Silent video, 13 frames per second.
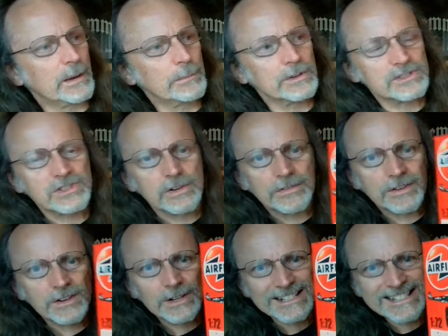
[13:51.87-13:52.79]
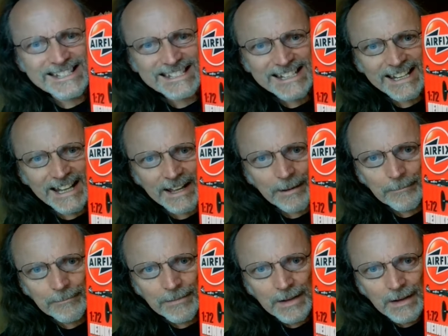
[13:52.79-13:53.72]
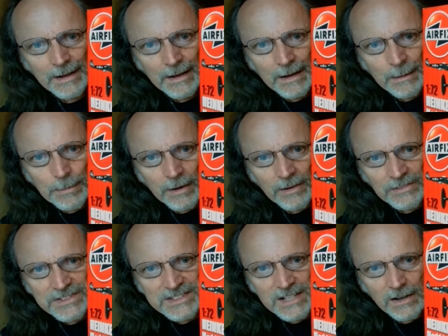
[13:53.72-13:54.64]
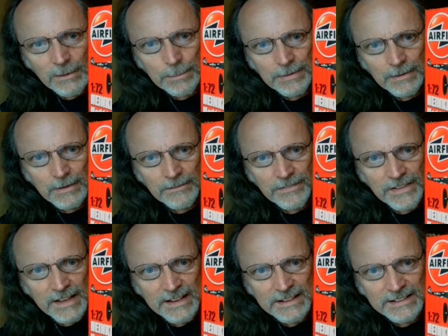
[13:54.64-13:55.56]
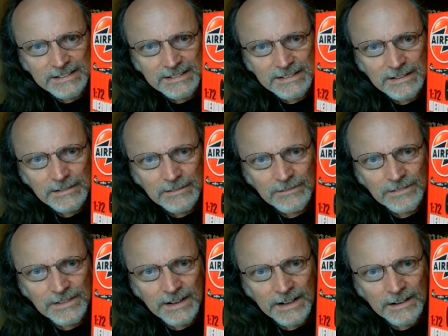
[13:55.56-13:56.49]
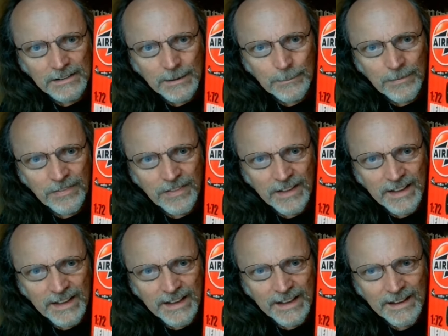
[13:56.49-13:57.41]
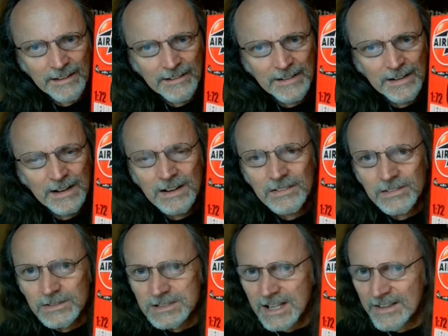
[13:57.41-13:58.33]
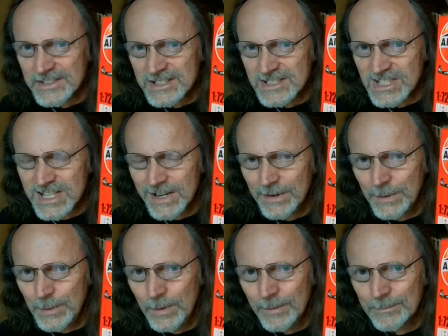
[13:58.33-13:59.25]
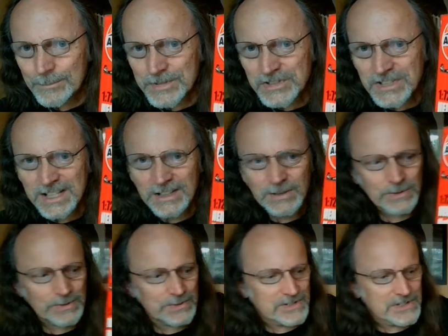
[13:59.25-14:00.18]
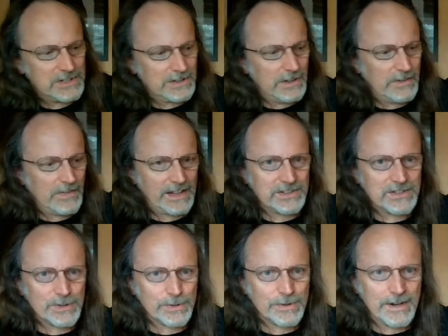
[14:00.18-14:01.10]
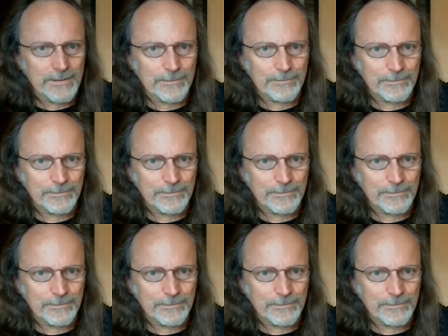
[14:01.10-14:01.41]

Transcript: I'm not sure if you're going to see it, but on top of this diagram there, looks like there's two machine guns on that turret.